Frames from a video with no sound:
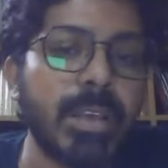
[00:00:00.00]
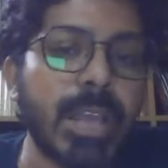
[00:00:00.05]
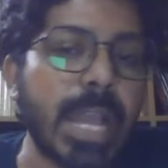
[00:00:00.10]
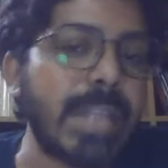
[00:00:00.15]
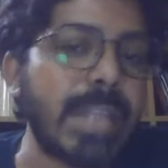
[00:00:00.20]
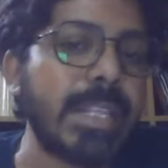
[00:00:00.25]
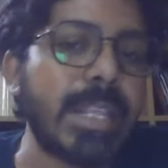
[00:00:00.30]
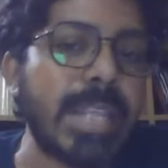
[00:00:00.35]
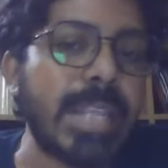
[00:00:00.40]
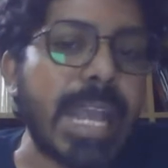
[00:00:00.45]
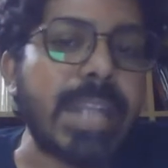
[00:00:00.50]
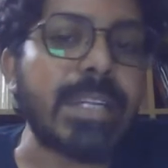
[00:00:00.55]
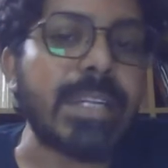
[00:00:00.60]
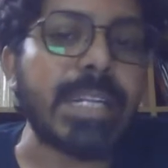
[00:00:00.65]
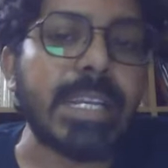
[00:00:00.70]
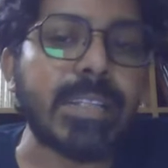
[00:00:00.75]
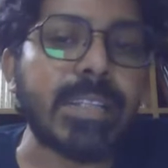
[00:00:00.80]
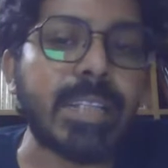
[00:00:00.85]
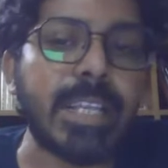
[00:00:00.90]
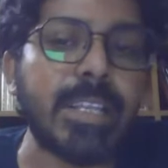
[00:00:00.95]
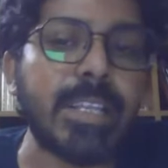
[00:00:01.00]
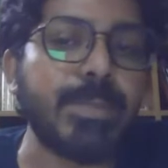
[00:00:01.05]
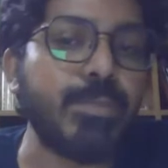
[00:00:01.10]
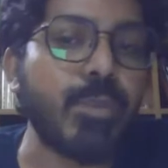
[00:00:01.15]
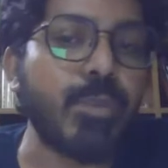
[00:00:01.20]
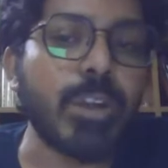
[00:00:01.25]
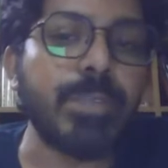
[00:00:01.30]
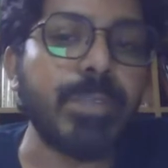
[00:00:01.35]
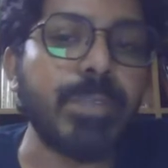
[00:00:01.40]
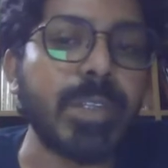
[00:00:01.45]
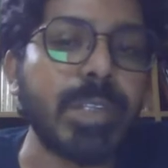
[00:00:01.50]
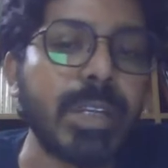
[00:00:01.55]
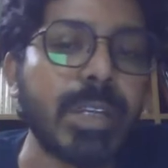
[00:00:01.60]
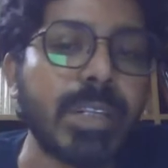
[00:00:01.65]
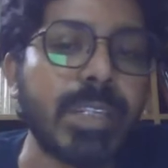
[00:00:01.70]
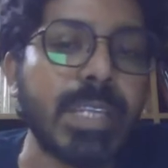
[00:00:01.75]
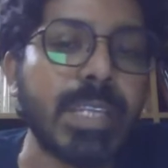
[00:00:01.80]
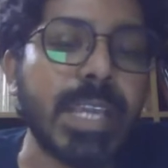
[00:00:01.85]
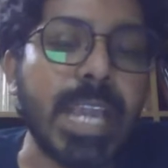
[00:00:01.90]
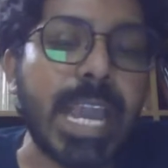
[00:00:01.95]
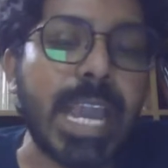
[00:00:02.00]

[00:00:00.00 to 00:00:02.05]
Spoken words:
and the landless and the poor peasants,